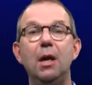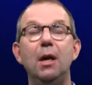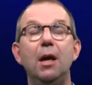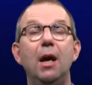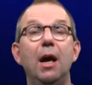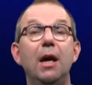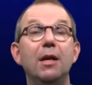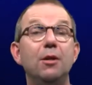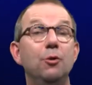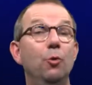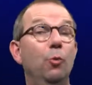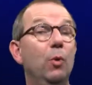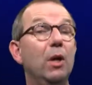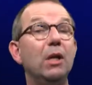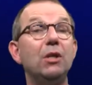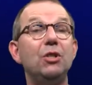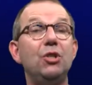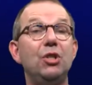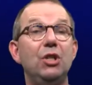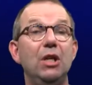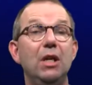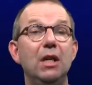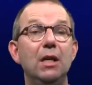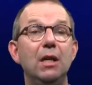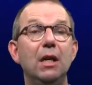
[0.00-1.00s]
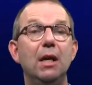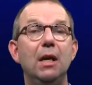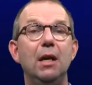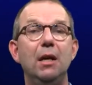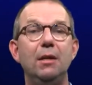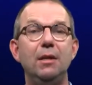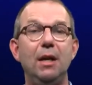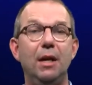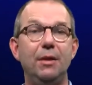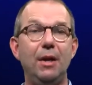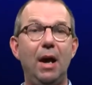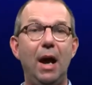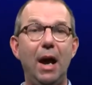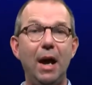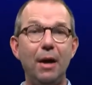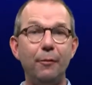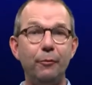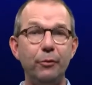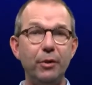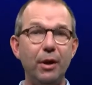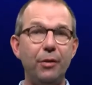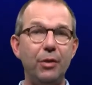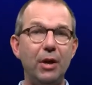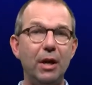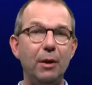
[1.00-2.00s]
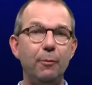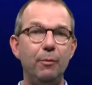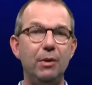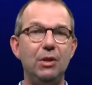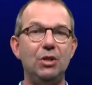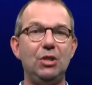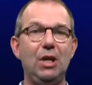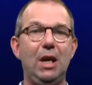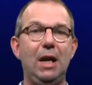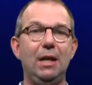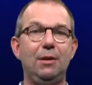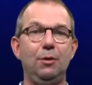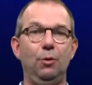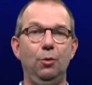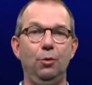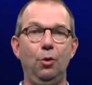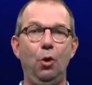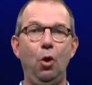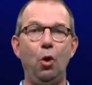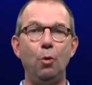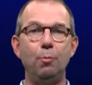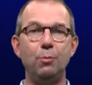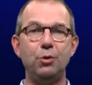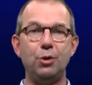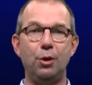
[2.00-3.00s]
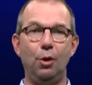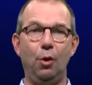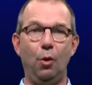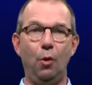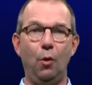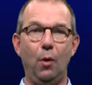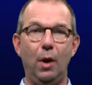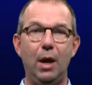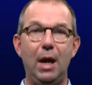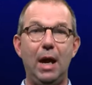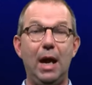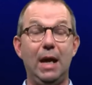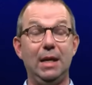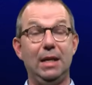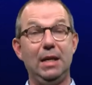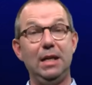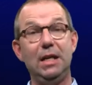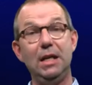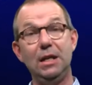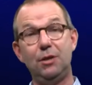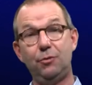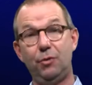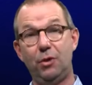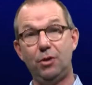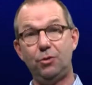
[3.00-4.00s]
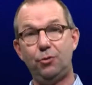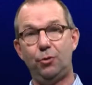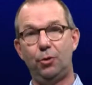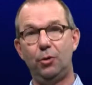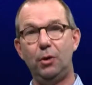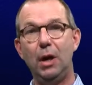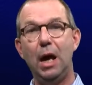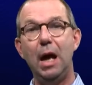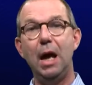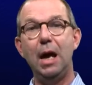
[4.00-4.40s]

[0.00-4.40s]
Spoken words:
and you will see that everything we said on Ohm's law and heat transfer